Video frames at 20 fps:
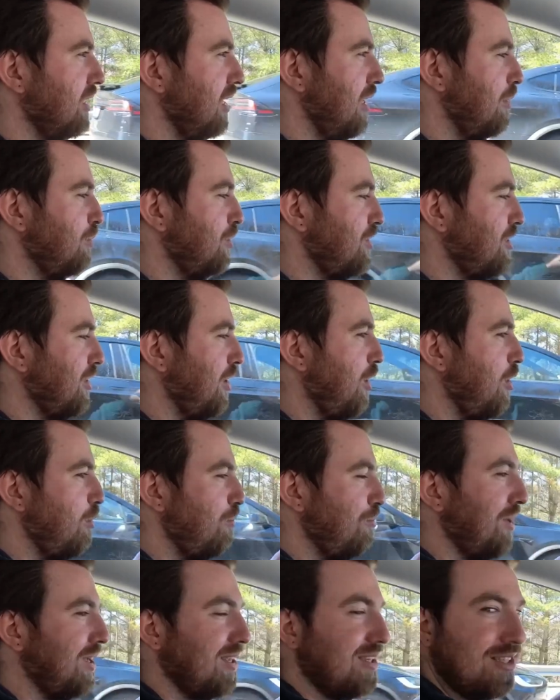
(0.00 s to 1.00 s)
It was
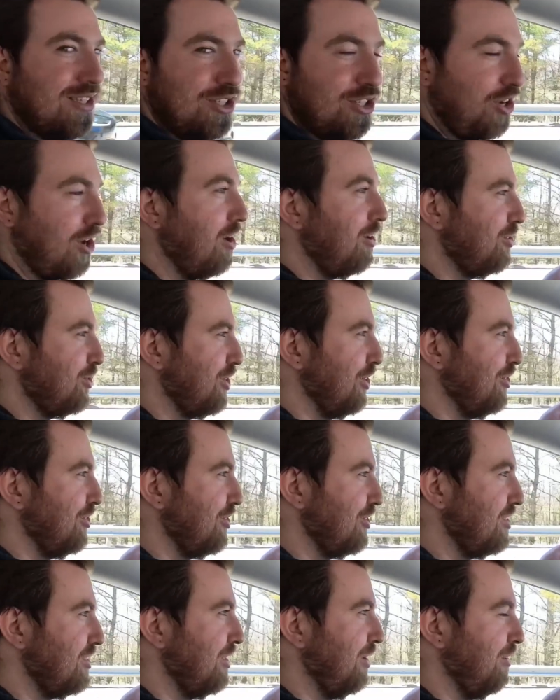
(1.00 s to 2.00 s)
slow because this car
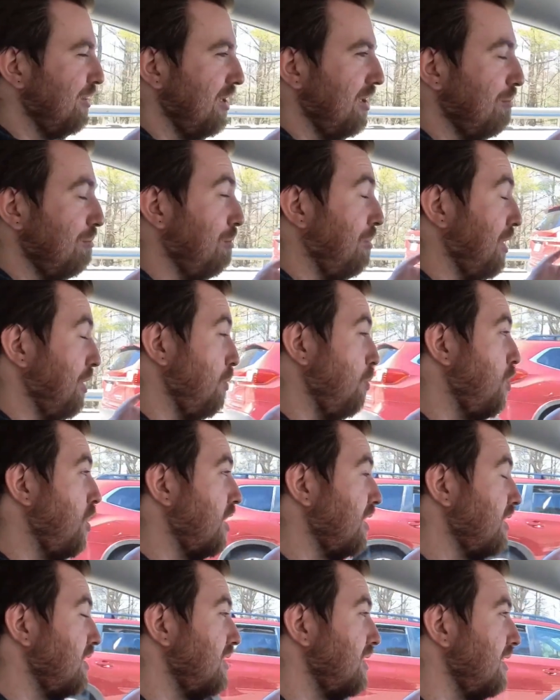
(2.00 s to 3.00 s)
charges slowly, but it
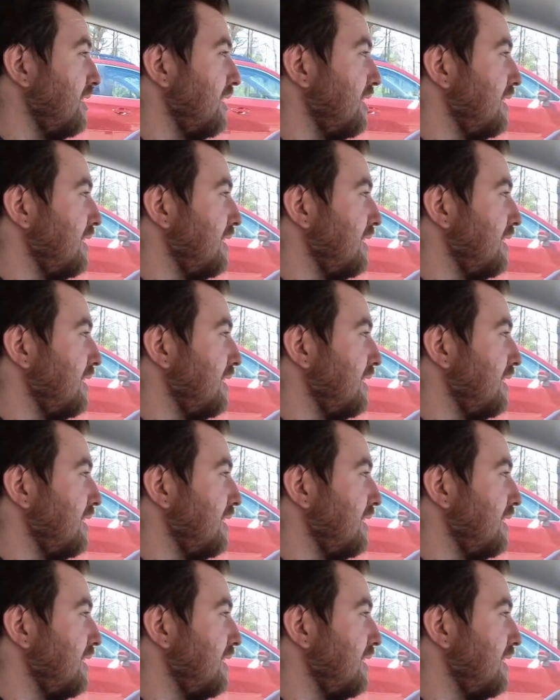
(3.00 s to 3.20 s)
worked.